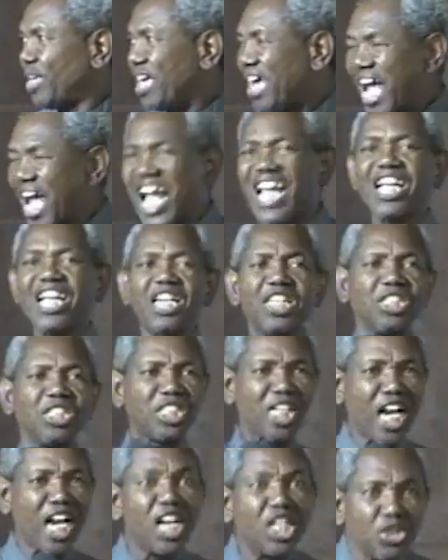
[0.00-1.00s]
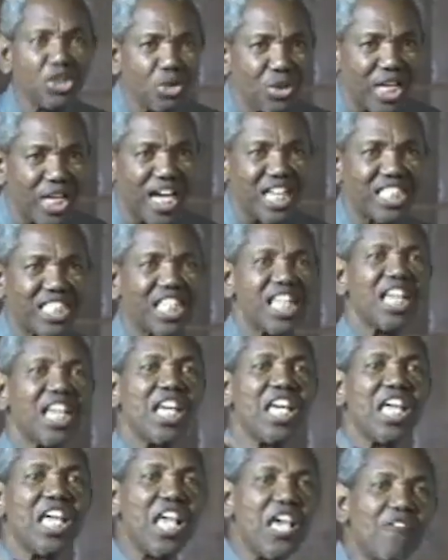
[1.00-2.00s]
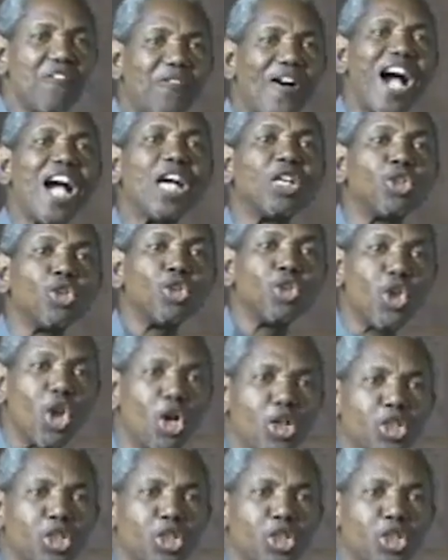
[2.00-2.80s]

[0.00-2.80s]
I can tell you that if I do not